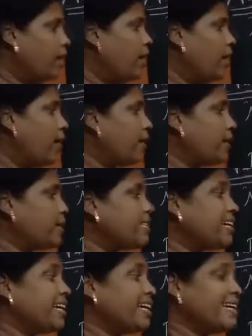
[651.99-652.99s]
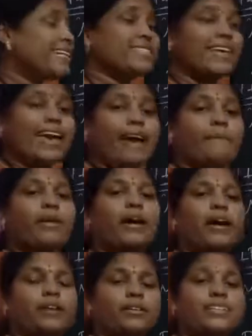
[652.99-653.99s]
And next is, am,
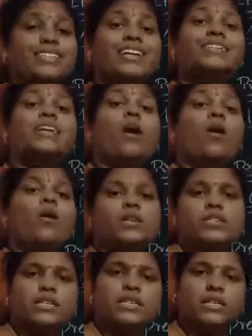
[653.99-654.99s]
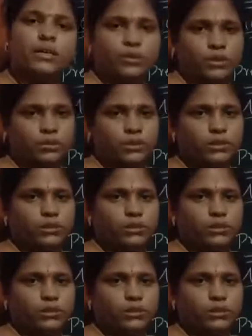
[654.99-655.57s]
are. These are the auxiliary verbs.